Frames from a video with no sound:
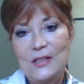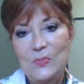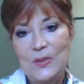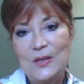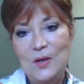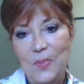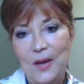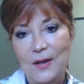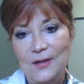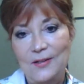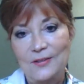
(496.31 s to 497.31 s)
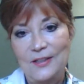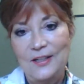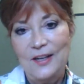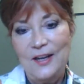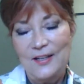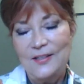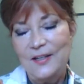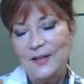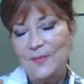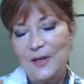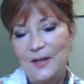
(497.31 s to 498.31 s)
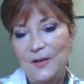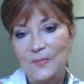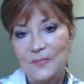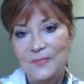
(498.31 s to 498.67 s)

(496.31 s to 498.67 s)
speak about it as I am now.